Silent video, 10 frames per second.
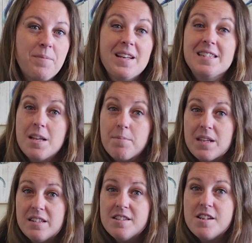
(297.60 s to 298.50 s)

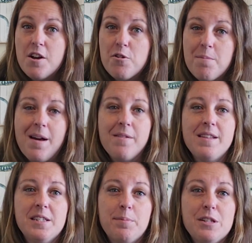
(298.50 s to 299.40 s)
Something to note about
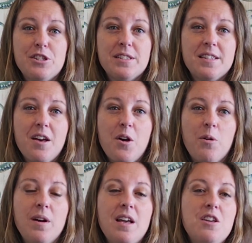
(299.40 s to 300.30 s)
these bridges
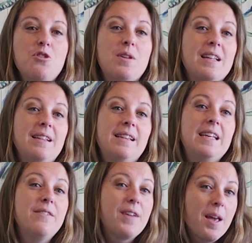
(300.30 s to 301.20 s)
though, you can
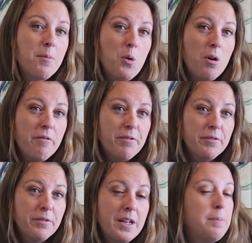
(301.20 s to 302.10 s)
leave Cape Coral for
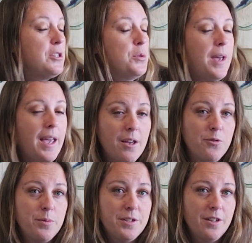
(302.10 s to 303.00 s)
free, but you
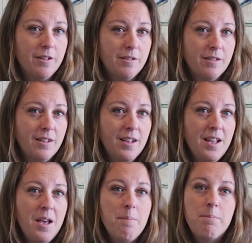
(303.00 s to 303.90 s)
can't return.
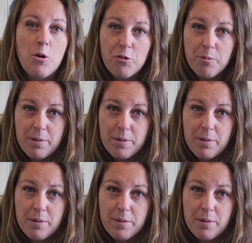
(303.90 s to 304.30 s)
Both